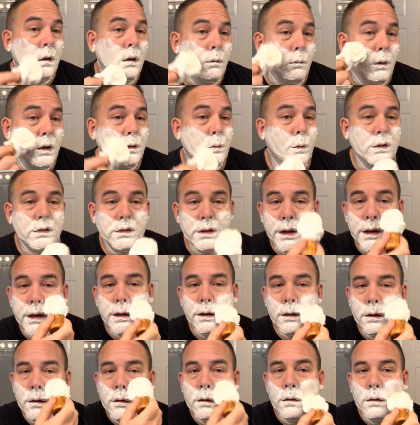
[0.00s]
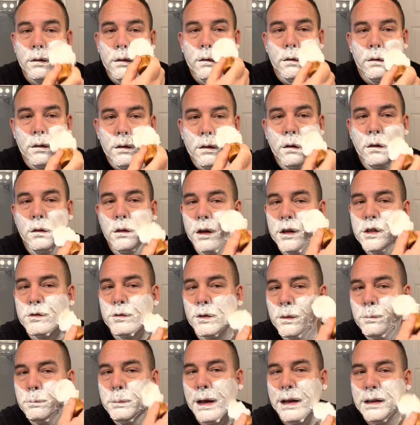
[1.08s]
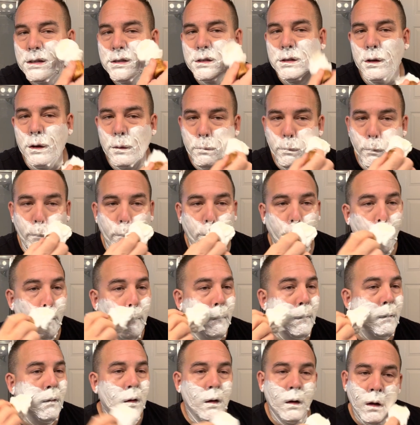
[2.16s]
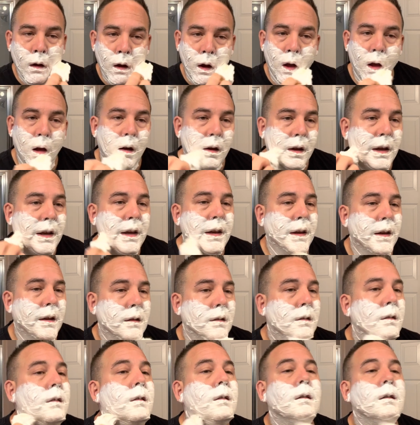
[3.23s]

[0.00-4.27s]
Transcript: which was a glycerin-based soap, and